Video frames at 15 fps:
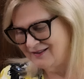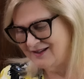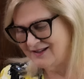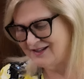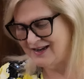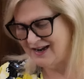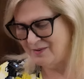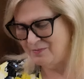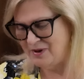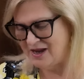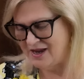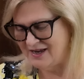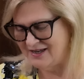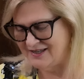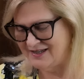let's take a
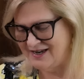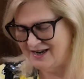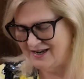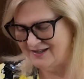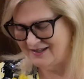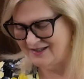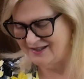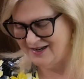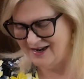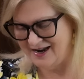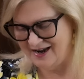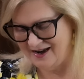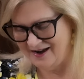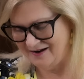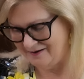peeky see and
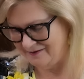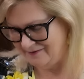see.